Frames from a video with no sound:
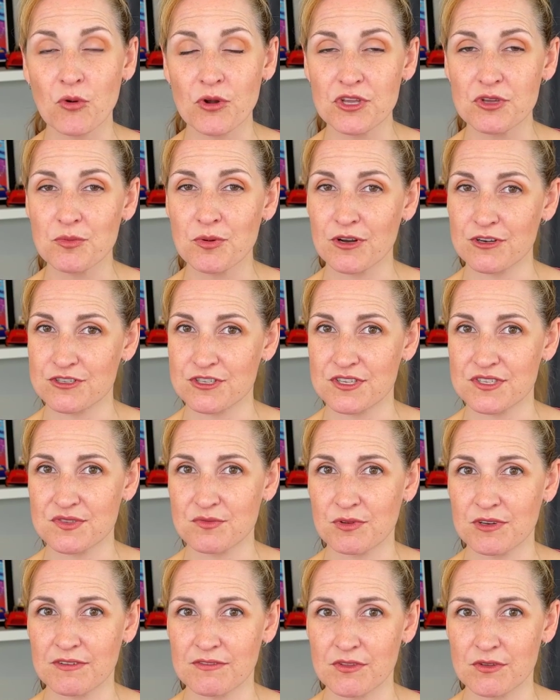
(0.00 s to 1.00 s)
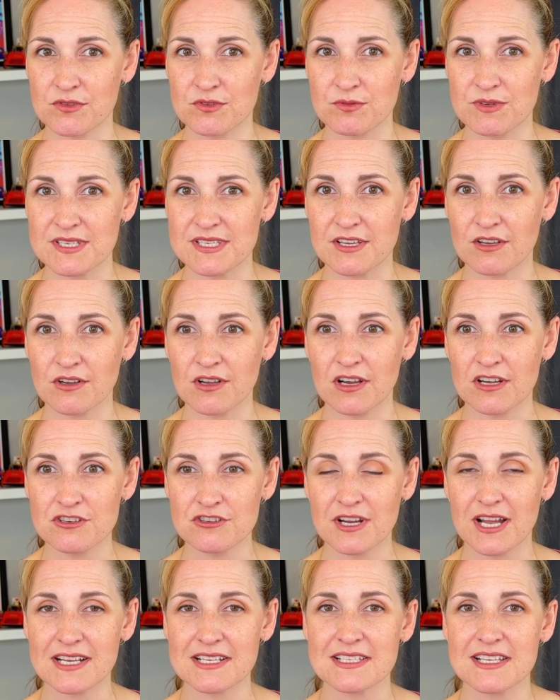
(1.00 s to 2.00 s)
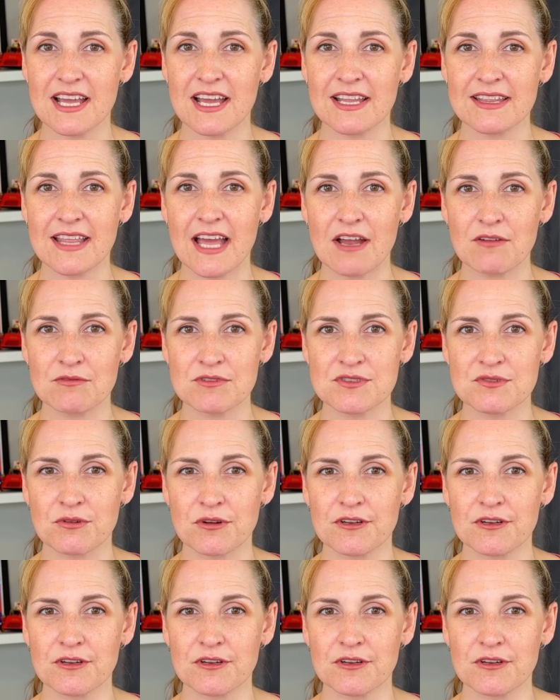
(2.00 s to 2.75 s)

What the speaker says: you purchase one of those resale contracts at that resort.